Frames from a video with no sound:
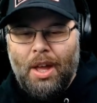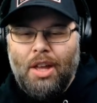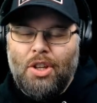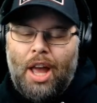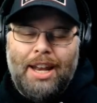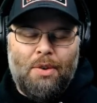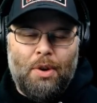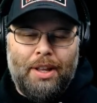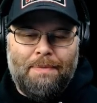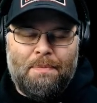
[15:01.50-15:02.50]
I didn't
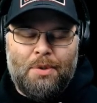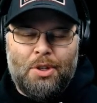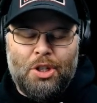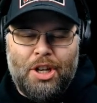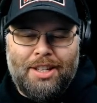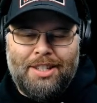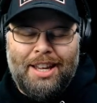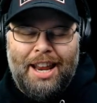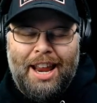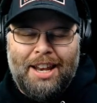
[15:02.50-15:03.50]
really suggest
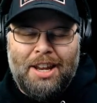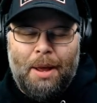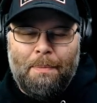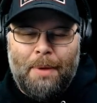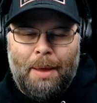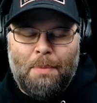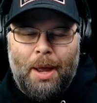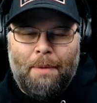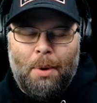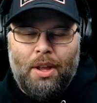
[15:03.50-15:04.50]
it, and I
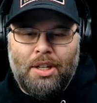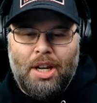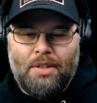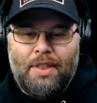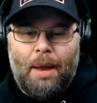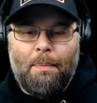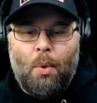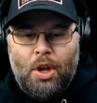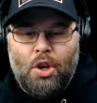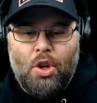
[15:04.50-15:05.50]
apologize for that. But
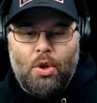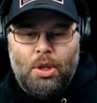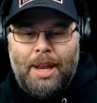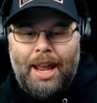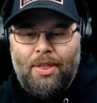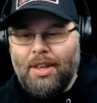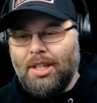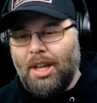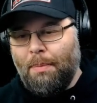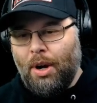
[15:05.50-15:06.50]
what you do is you take this
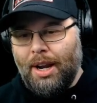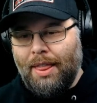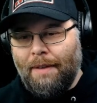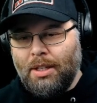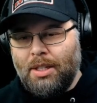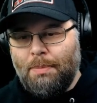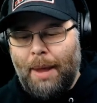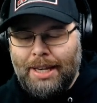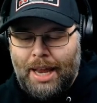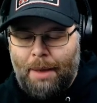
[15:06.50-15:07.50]
and you put it in the
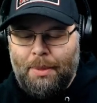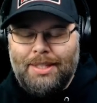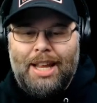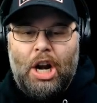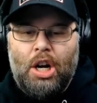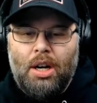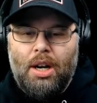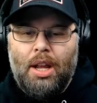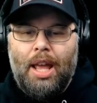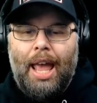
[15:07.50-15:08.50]
smack dab in the center,
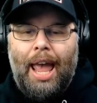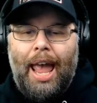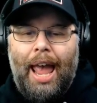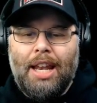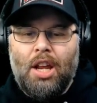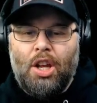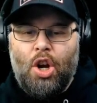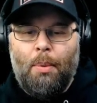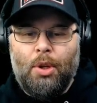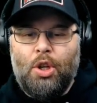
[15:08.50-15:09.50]
and you're
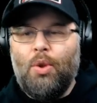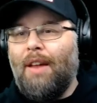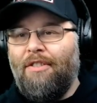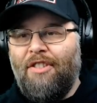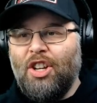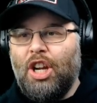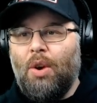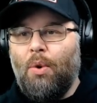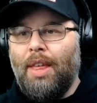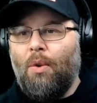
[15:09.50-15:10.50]
able to do that fishing
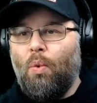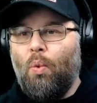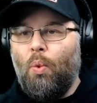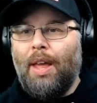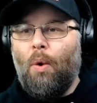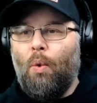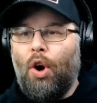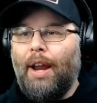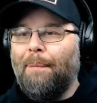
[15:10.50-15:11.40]
without worry.